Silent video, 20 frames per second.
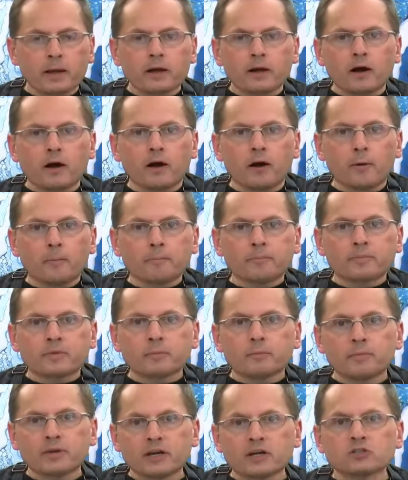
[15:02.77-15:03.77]

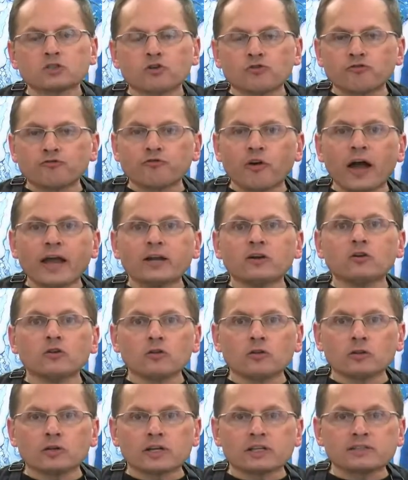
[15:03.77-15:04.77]
because our
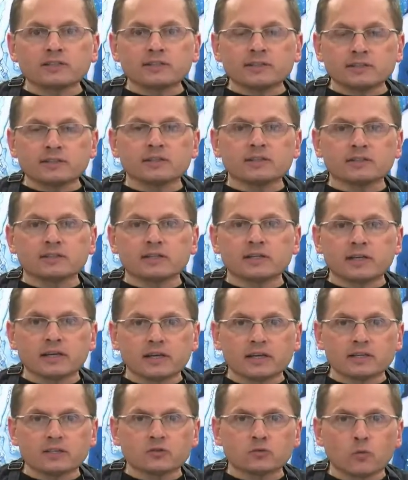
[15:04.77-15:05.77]
final consistency
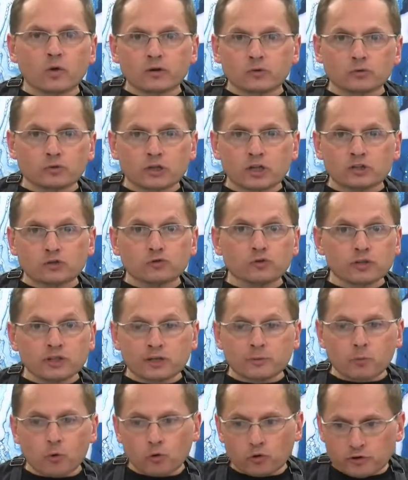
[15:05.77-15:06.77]
is what is really
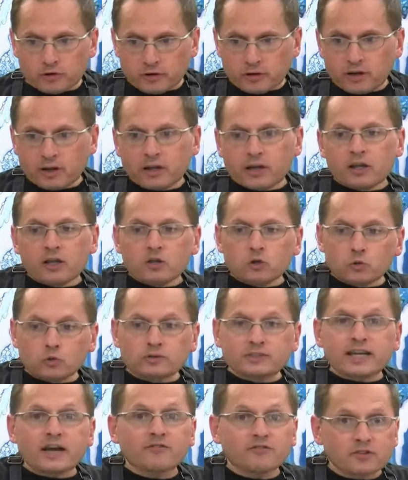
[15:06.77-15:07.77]
important. You'll
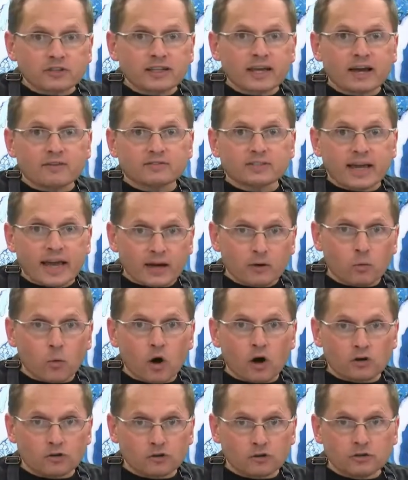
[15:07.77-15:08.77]
definitely have to add
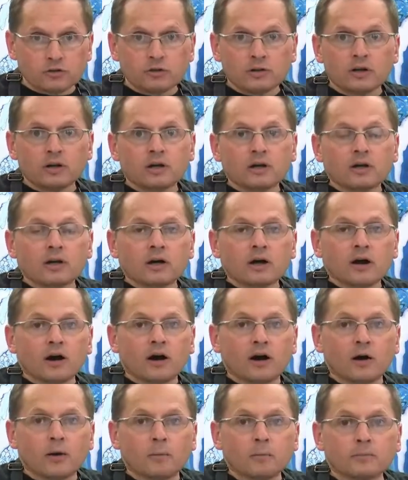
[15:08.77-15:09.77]
water.
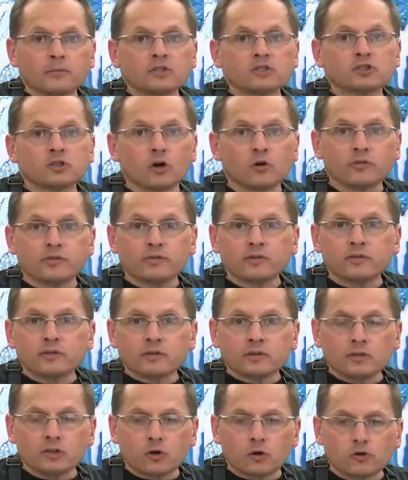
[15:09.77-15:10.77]
So,
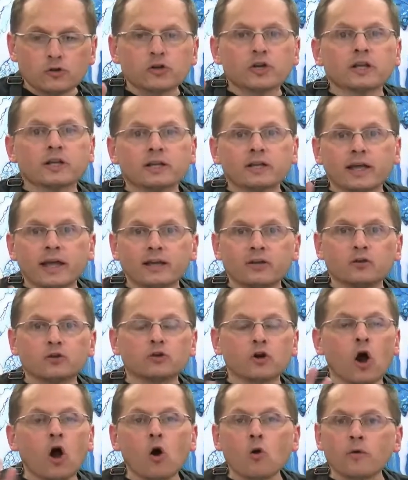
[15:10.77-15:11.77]
you
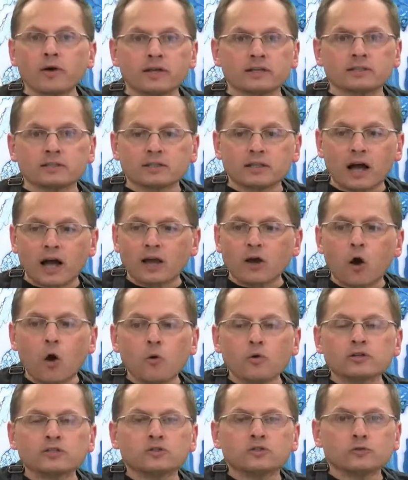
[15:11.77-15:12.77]
can always, I
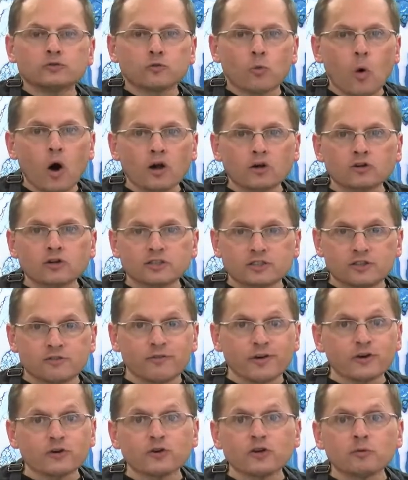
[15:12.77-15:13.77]
always use water as the
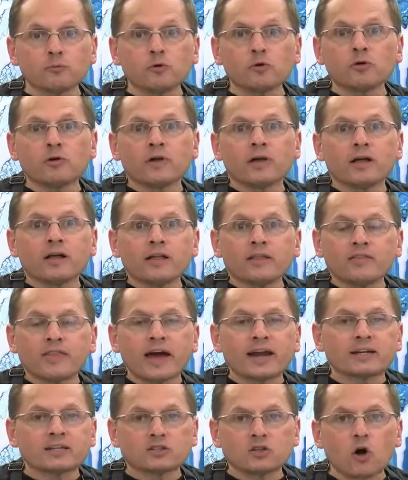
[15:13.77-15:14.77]
variable.
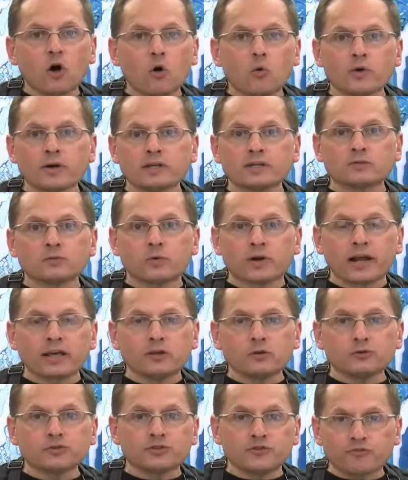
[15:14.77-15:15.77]
That is always what I
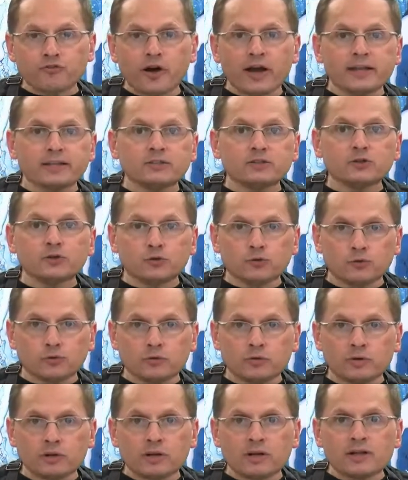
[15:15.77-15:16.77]
use to fine
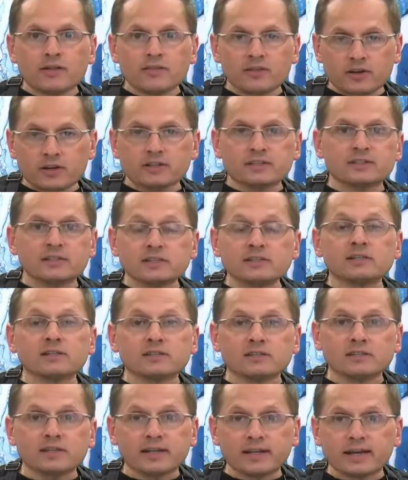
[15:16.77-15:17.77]
tune the
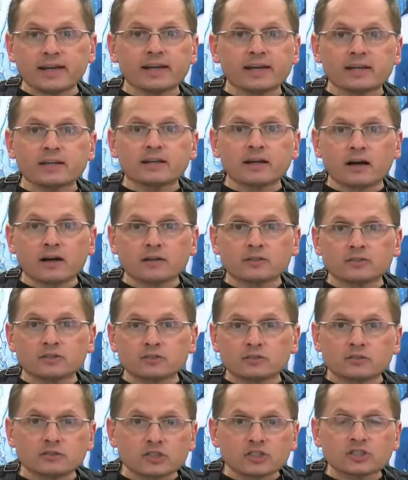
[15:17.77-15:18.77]
consistency to get it
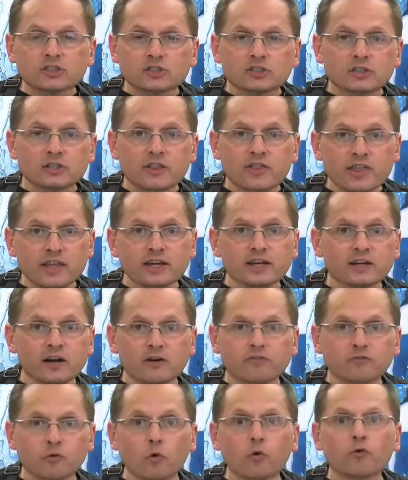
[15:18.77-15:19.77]
just thin
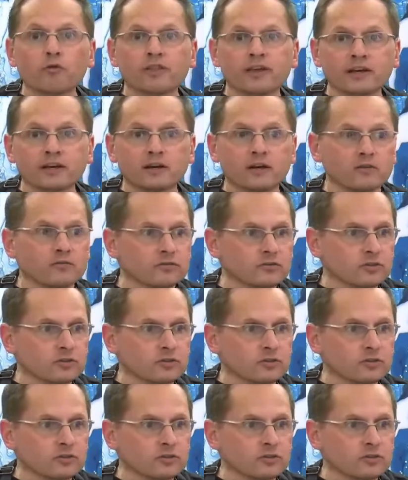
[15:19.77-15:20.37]
enough or thick enough.